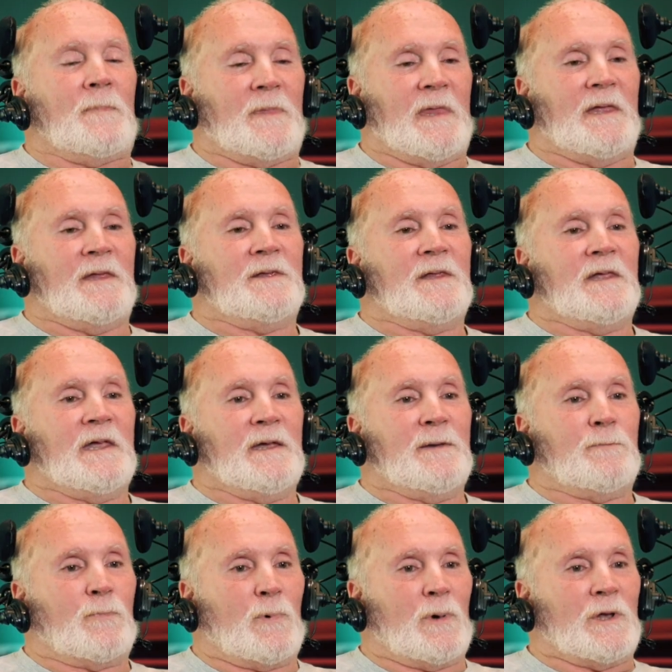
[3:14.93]
Didn't
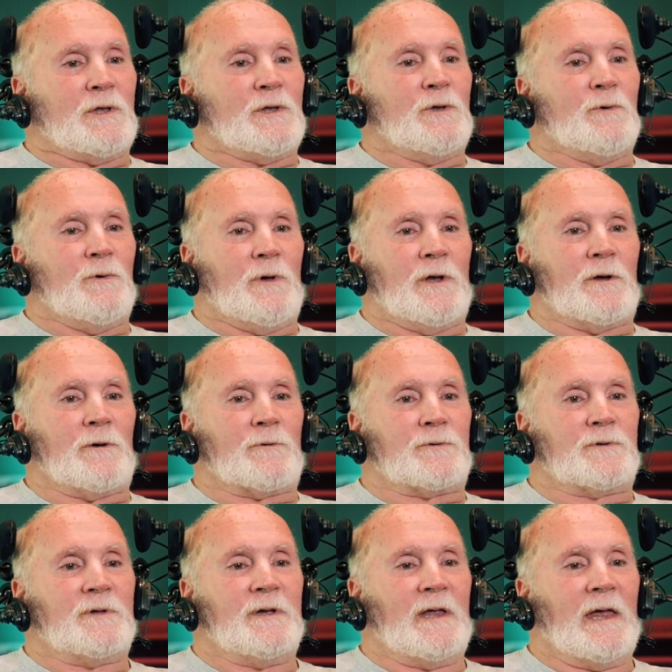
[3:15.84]
He bring you here
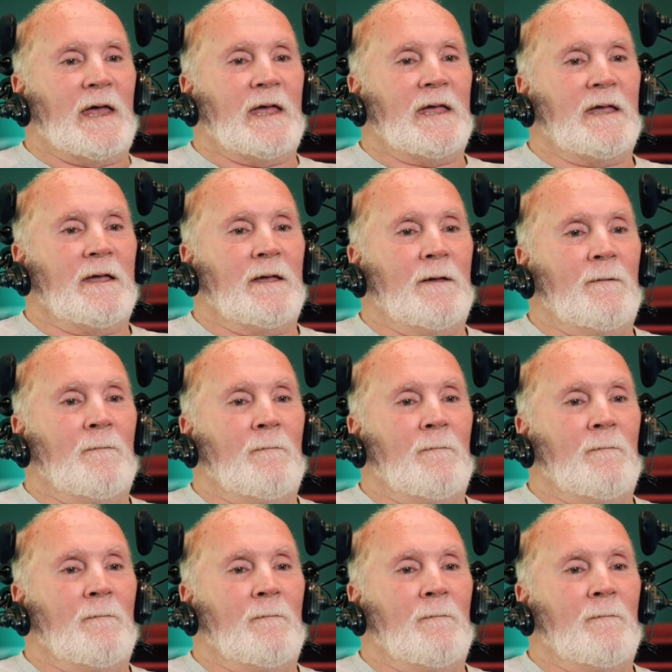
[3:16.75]
today?